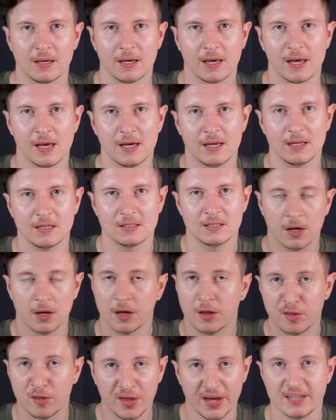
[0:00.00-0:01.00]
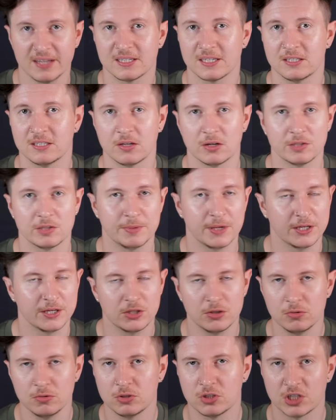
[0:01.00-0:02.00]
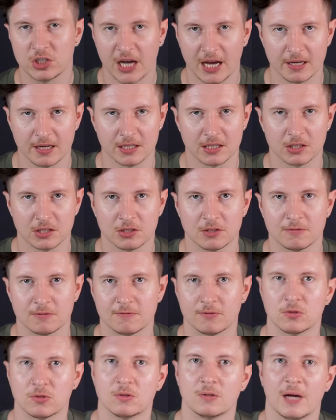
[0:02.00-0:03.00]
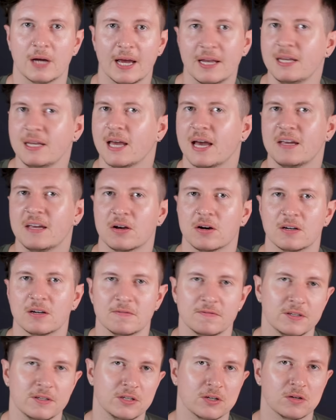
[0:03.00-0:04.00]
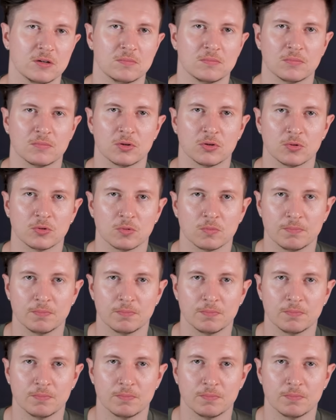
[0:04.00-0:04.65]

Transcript: And that is going to be a huge challenge for any A I video model